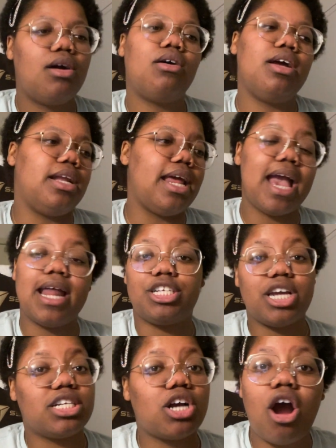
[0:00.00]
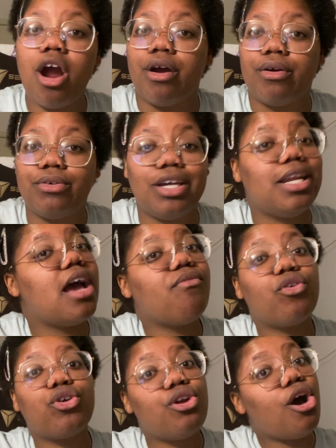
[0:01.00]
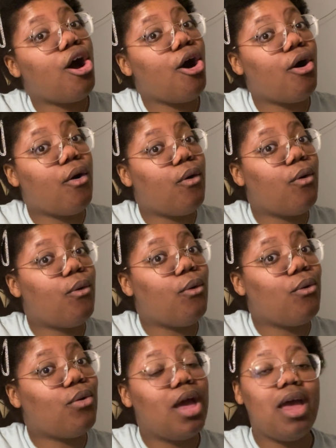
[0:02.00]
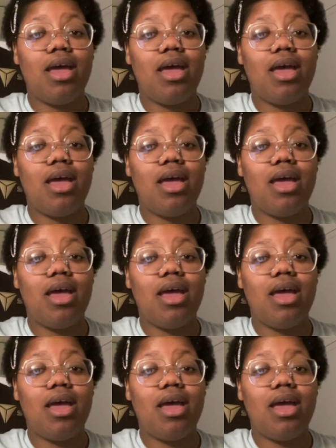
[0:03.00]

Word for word: And they had to change their heart. You never know.